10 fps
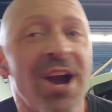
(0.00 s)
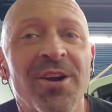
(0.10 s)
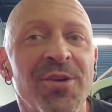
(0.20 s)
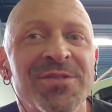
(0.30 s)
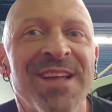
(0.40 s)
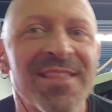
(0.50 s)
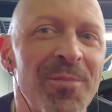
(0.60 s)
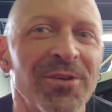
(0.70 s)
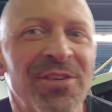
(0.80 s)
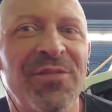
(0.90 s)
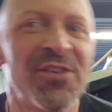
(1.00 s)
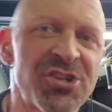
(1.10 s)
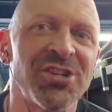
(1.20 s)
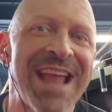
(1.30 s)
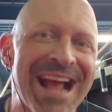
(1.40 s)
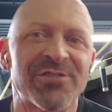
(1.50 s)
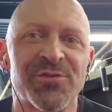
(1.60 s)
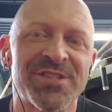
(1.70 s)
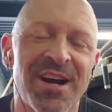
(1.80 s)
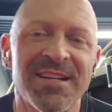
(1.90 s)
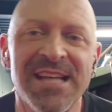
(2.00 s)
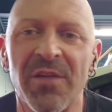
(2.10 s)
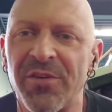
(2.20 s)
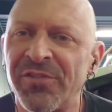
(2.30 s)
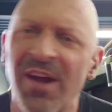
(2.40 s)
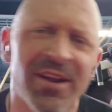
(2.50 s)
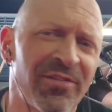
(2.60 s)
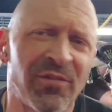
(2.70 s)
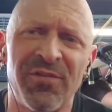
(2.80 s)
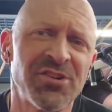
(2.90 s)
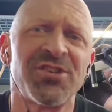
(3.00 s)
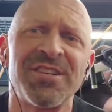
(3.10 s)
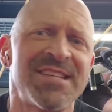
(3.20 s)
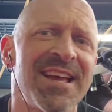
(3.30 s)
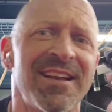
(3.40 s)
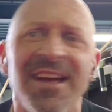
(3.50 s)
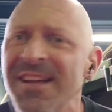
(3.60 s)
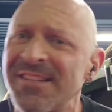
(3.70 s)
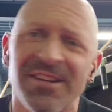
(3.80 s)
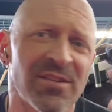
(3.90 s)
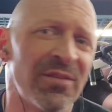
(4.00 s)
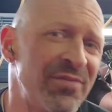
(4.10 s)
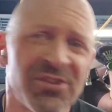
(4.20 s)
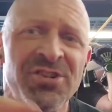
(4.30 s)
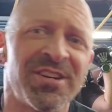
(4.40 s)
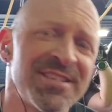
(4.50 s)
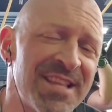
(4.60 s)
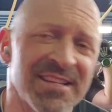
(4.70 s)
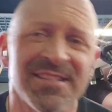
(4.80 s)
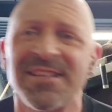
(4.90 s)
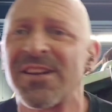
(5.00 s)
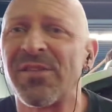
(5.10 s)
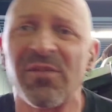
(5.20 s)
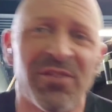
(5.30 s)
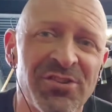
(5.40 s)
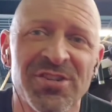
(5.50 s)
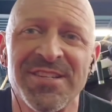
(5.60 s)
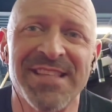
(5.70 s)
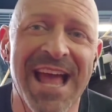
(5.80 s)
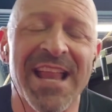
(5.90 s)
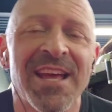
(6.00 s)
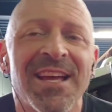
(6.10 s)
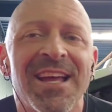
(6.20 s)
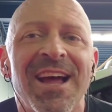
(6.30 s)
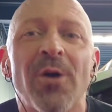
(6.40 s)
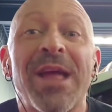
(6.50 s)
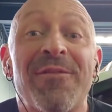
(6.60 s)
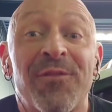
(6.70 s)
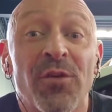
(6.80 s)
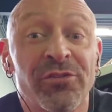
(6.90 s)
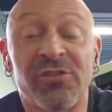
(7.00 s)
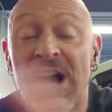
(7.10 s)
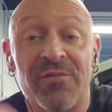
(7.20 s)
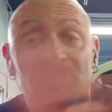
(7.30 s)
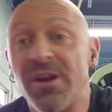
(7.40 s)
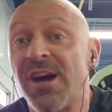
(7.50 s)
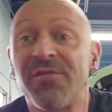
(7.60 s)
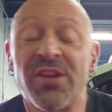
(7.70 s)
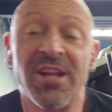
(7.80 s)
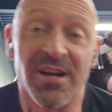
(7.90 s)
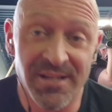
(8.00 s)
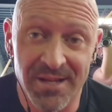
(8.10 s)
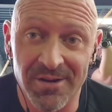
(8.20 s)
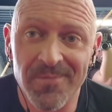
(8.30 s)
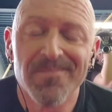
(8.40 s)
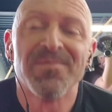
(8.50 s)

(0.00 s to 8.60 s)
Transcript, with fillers: cardio is not the most efficient exercise out there. It's not as efficient as H I I T. It's not as efficient as this. It's not as efficient as that. Okay, first off, right off the gun here,